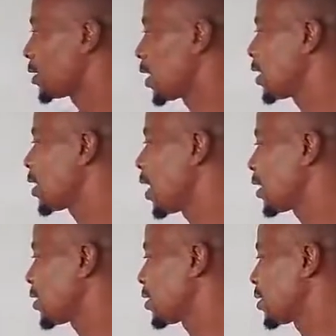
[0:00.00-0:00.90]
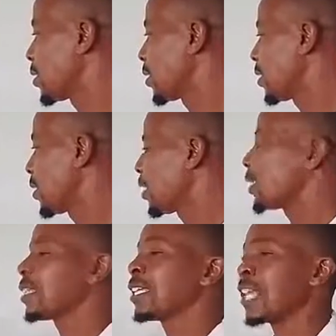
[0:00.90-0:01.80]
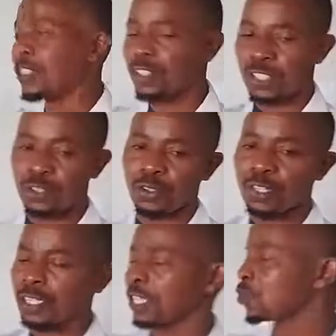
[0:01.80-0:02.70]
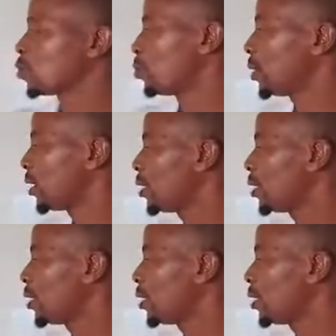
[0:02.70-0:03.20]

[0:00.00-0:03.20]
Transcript: telling us the illustration that could be